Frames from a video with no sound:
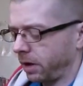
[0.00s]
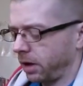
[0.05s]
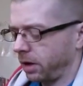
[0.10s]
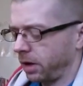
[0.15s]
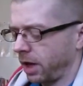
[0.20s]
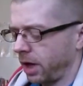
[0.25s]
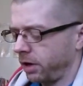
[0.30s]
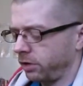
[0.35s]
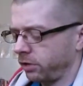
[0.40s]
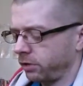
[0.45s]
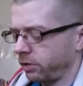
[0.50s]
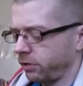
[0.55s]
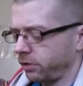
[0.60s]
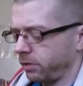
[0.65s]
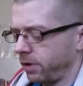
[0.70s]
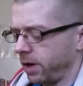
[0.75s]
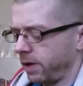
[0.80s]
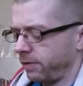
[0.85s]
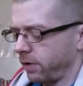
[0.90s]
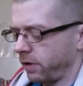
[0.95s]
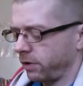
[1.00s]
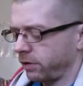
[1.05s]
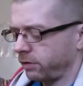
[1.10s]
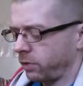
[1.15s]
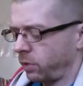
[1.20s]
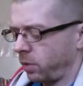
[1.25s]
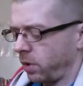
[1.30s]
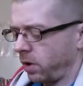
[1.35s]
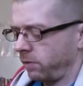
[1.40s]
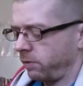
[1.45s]
Galatians 3, verse
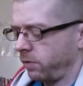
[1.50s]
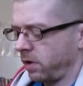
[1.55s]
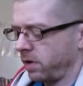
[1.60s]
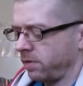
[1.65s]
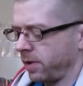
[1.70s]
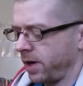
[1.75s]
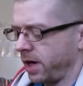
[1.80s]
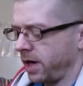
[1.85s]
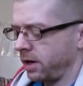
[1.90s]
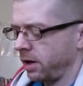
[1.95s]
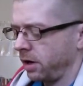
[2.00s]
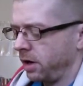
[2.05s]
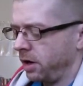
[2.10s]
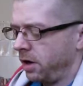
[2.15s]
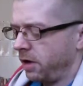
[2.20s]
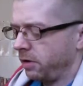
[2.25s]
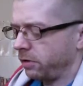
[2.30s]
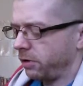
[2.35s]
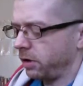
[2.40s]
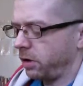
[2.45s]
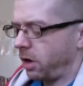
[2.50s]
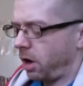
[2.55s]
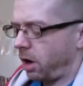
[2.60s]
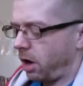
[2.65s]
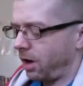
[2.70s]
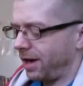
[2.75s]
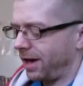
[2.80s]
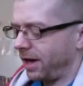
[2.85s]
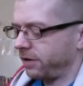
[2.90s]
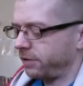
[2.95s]
12, we read, The
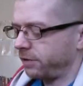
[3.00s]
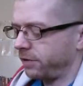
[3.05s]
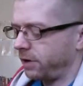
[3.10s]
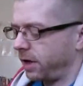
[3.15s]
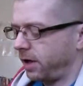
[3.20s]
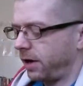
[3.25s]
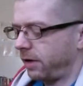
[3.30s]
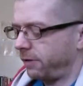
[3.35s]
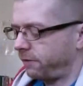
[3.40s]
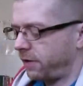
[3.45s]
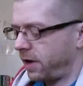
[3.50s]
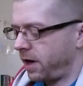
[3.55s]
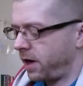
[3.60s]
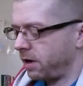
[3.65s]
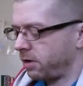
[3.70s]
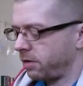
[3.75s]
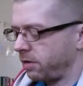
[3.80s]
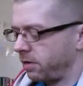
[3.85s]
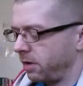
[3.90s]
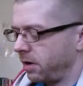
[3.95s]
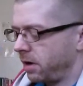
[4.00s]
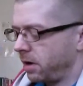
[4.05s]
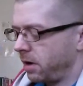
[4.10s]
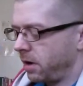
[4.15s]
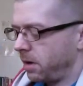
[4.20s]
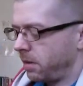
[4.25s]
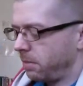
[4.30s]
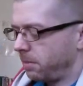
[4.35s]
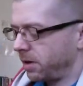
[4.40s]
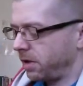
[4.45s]
law is not of faith,
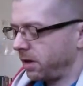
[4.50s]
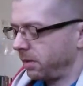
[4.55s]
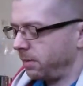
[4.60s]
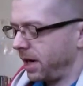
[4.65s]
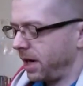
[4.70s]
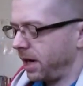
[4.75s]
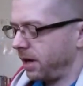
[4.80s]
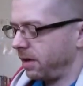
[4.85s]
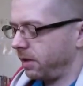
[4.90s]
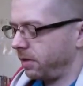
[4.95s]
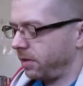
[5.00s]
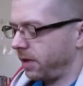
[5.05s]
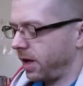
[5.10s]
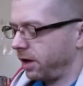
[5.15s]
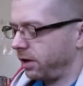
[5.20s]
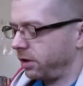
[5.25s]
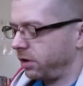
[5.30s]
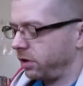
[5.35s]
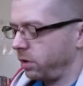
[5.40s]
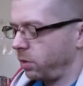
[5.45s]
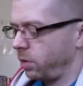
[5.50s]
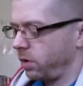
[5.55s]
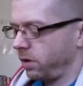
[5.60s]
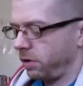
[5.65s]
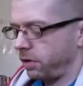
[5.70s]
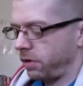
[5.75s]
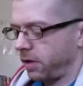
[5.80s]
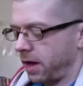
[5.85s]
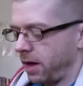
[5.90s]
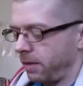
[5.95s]
but the man that
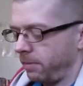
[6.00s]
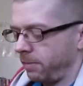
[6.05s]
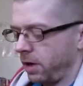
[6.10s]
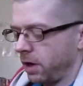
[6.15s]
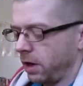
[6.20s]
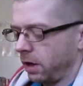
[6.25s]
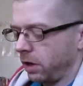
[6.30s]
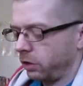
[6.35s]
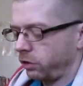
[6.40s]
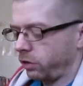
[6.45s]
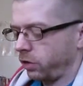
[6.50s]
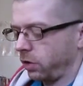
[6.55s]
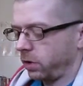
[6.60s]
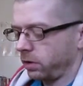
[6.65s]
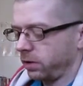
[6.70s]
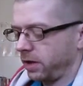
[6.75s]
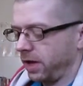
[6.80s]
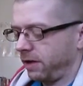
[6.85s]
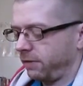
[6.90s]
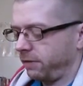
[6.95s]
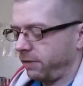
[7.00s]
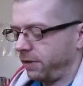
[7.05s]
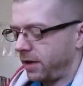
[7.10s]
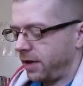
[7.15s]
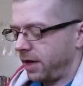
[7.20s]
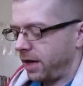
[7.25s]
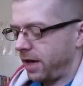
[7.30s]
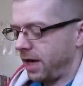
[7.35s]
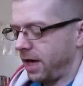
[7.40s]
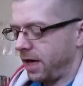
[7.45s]
doeth them shall live
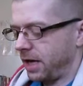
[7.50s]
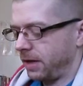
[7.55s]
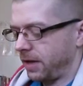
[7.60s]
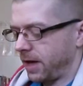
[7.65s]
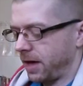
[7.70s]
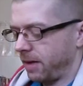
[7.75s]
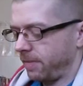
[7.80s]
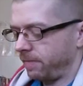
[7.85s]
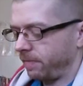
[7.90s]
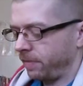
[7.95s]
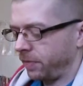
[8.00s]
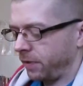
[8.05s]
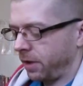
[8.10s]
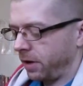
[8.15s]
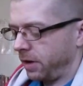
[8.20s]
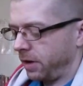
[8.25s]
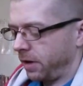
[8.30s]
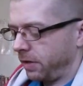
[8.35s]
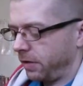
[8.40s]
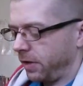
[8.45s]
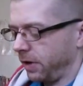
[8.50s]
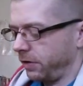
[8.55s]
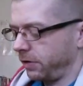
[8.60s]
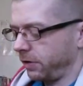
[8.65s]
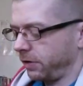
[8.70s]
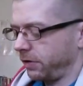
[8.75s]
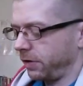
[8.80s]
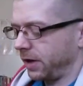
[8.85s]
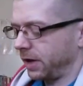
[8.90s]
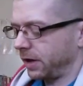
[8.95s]
in them. This
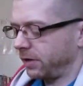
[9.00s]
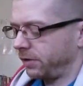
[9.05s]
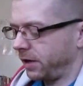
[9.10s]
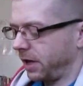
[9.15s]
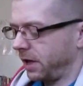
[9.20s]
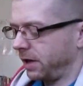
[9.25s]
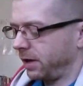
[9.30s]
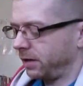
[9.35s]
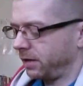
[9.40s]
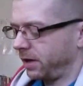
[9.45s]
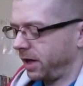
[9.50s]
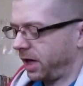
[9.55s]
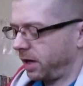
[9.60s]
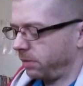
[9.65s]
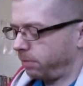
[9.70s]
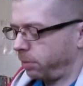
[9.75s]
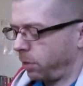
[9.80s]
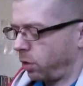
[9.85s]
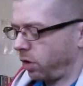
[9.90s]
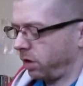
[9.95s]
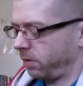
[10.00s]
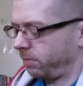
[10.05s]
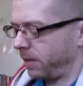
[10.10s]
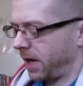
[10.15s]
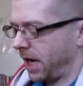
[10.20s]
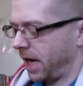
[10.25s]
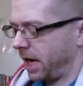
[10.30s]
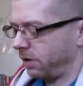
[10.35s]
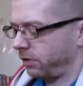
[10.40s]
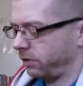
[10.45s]
is an exceedingly important
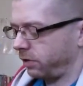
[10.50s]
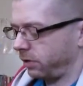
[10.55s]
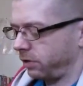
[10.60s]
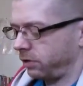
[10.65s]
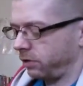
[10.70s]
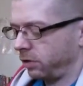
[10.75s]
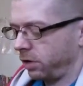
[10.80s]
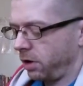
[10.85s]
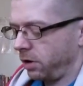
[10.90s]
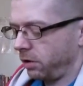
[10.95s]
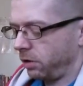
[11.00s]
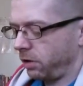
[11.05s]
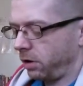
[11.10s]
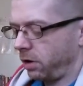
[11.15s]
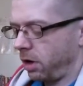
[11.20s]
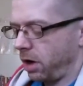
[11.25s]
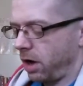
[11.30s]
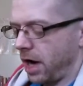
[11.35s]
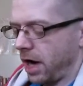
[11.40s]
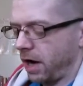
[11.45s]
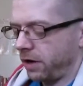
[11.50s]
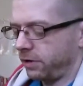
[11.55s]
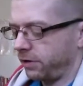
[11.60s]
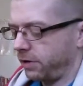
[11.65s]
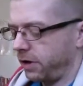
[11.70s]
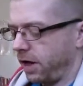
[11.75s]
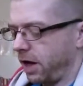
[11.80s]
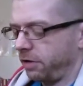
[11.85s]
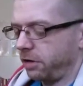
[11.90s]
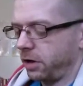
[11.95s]
passage. The law
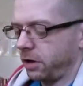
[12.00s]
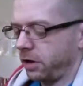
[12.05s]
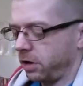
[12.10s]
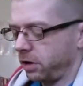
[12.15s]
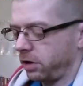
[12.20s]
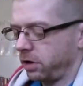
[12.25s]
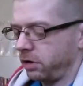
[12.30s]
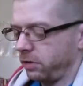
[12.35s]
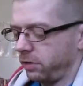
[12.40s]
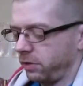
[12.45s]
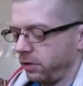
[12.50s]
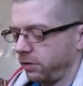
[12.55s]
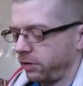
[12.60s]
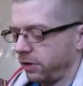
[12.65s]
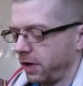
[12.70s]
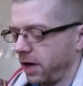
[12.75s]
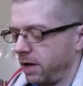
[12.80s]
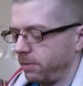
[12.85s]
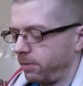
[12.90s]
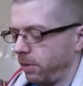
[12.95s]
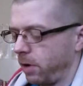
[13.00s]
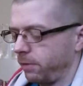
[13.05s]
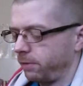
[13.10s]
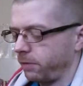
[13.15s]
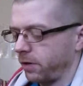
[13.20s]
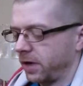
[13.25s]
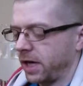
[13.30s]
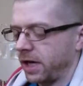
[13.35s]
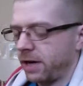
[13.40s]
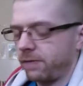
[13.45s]
has nothing to, to say
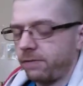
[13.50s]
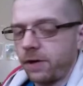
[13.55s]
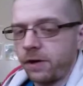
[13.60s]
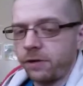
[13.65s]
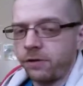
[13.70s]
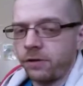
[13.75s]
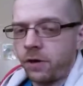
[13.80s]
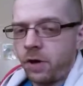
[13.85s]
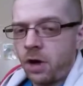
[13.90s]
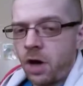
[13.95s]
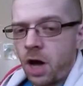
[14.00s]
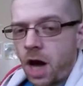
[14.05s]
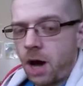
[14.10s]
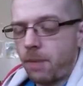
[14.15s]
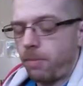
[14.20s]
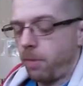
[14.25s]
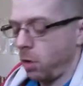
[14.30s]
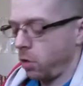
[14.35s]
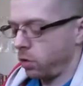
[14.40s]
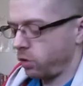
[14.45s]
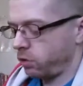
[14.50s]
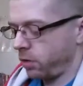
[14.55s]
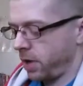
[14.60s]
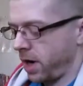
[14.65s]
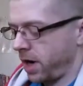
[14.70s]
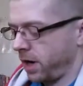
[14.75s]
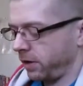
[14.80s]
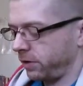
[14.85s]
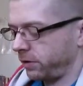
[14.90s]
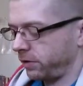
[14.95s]
about forgiveness, about
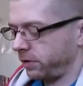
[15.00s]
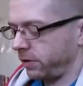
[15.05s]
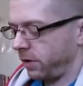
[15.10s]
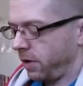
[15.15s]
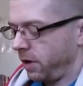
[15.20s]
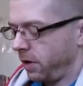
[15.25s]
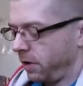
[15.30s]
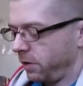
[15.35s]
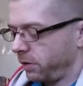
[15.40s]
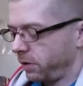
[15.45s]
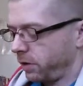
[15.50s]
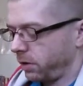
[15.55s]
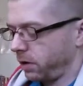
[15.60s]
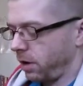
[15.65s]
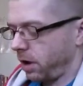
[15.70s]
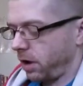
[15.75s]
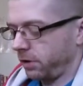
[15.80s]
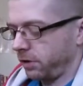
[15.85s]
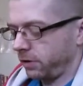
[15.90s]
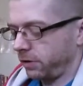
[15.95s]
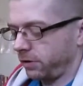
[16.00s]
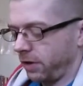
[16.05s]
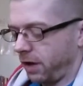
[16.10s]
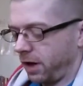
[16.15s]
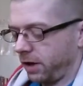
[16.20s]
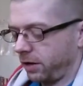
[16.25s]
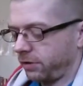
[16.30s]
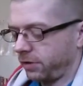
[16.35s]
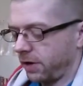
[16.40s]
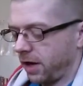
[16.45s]
grace. The law does
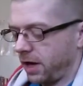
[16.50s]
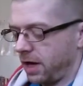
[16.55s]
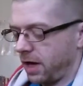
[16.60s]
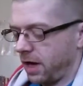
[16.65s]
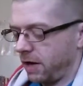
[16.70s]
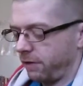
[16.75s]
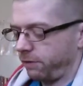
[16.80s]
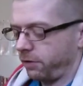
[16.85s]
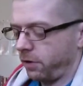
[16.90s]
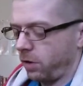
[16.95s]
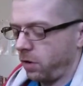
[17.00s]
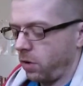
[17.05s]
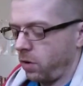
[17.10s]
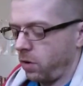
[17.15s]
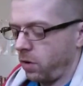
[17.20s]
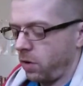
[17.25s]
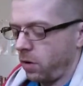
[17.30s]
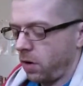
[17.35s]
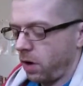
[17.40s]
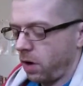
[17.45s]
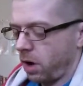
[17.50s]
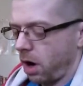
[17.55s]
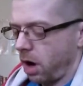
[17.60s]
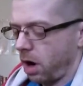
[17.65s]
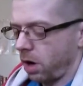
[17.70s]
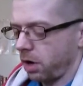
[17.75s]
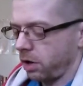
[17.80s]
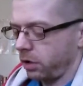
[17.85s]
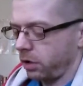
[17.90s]
not say if you are